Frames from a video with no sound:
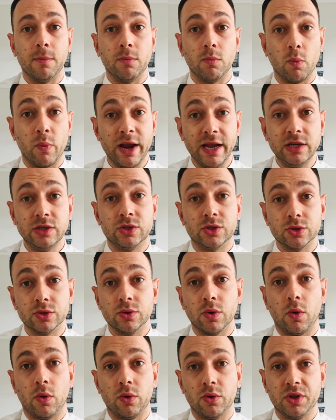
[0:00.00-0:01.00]
We
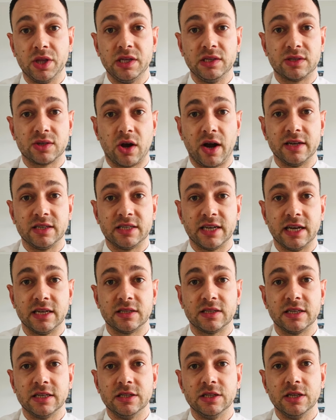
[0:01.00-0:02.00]
do all of these site
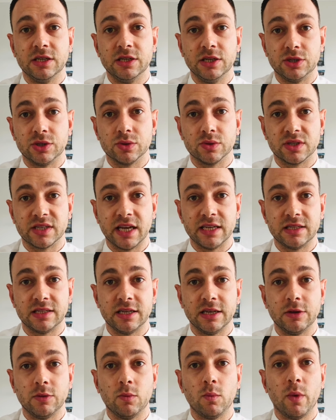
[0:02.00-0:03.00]
tests in the initial
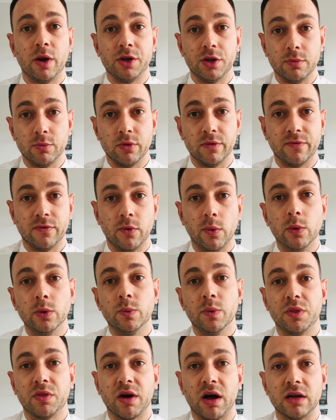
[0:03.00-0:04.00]
testing when you move forward
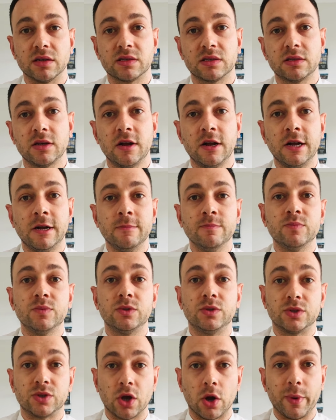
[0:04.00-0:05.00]
with us,
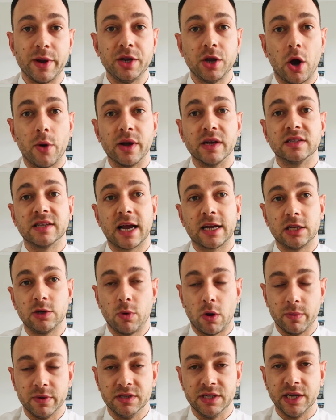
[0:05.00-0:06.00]
so we know exactly
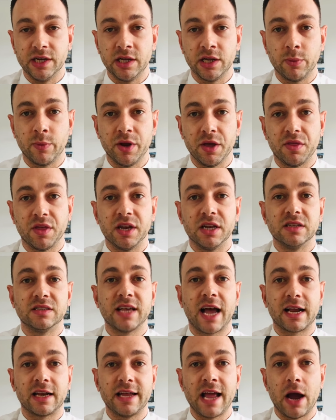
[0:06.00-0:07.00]
what we're dealing with and
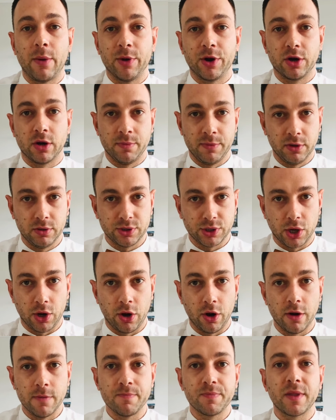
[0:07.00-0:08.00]
exactly how we're going to build your
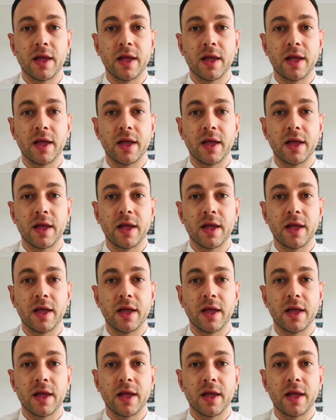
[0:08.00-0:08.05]
home,